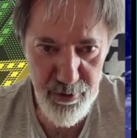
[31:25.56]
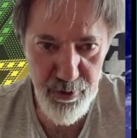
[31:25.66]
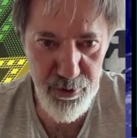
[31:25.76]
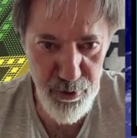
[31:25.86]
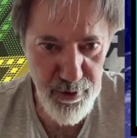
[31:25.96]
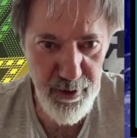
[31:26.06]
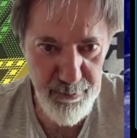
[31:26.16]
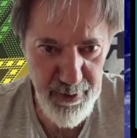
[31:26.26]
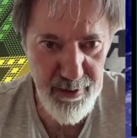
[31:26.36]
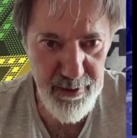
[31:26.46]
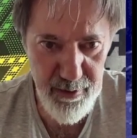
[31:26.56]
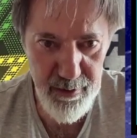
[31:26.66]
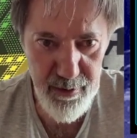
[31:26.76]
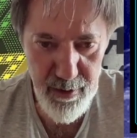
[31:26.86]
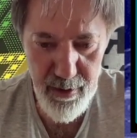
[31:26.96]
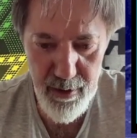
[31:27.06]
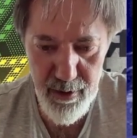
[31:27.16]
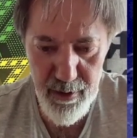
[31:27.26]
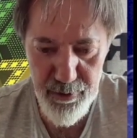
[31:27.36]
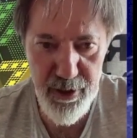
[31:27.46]
doing amazing
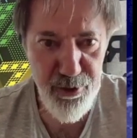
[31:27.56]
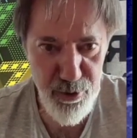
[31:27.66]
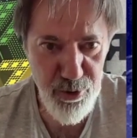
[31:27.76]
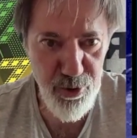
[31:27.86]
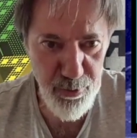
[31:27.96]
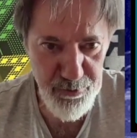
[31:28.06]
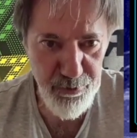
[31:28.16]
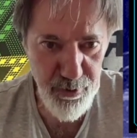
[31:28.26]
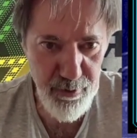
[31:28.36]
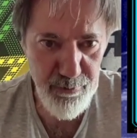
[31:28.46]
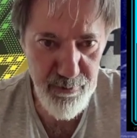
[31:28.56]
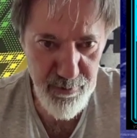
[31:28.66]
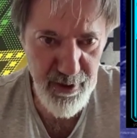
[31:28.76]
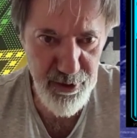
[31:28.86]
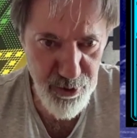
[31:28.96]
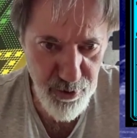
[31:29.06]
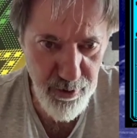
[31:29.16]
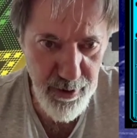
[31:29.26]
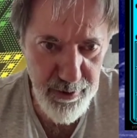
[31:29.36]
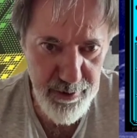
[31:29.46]
rescue jobs for them with Enduro
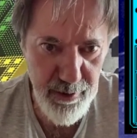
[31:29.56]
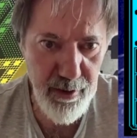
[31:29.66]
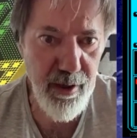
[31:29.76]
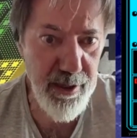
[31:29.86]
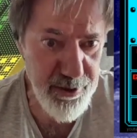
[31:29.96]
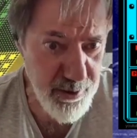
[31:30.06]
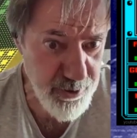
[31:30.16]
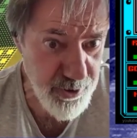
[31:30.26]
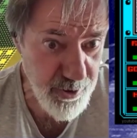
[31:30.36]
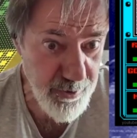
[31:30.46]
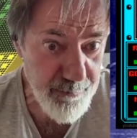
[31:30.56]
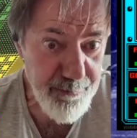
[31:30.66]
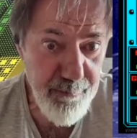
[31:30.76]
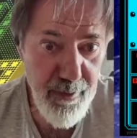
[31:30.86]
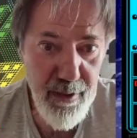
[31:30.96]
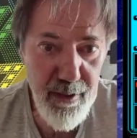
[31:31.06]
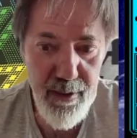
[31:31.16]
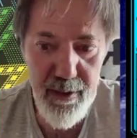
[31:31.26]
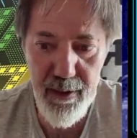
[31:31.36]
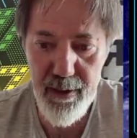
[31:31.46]
Racer, Last Ninja,
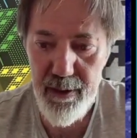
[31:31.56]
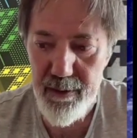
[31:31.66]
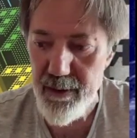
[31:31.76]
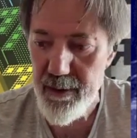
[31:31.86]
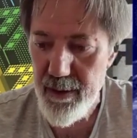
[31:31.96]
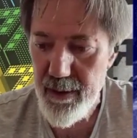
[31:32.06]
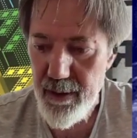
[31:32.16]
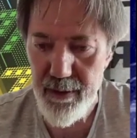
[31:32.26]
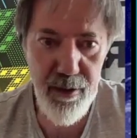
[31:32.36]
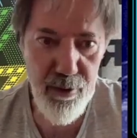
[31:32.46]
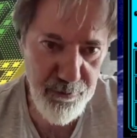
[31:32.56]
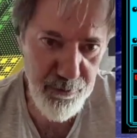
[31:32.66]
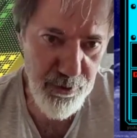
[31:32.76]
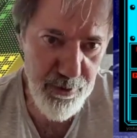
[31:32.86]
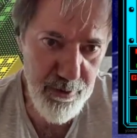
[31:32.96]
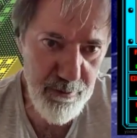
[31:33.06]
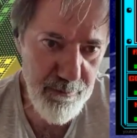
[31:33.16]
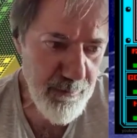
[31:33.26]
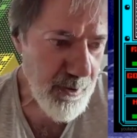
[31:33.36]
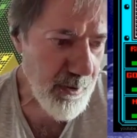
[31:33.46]
and then of course
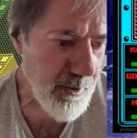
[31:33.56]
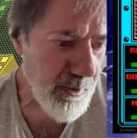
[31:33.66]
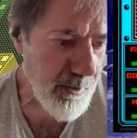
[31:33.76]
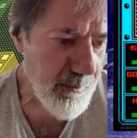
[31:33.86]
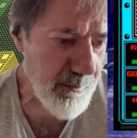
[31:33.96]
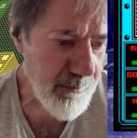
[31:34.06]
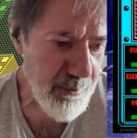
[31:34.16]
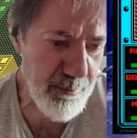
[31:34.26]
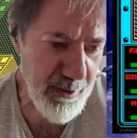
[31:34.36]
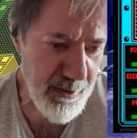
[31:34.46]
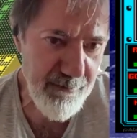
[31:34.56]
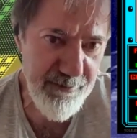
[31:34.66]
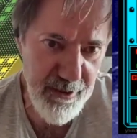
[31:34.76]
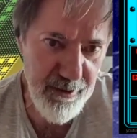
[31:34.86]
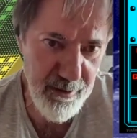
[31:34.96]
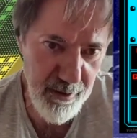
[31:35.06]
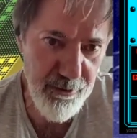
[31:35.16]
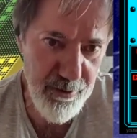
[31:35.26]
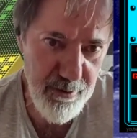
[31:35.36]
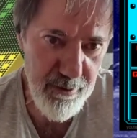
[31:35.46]
we became very
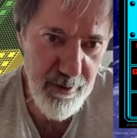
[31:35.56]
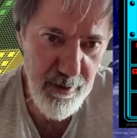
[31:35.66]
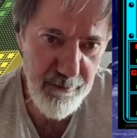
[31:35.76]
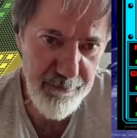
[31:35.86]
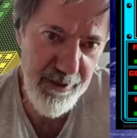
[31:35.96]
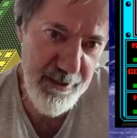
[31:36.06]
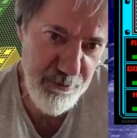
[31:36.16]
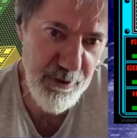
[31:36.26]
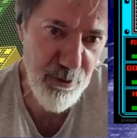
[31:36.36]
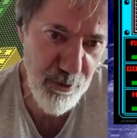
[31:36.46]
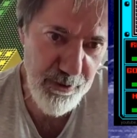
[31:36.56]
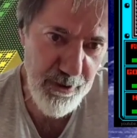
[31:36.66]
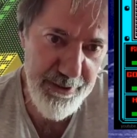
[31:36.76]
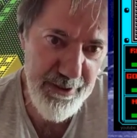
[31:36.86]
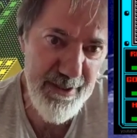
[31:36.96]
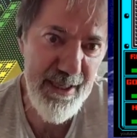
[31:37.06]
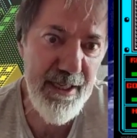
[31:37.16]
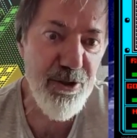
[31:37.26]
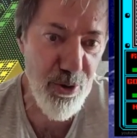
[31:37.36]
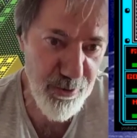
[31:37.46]
close friends with Rod Cousins
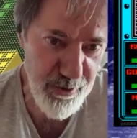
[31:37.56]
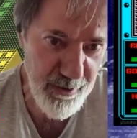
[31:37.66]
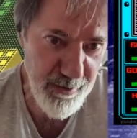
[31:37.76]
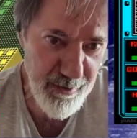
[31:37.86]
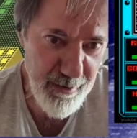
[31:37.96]
and John Dean.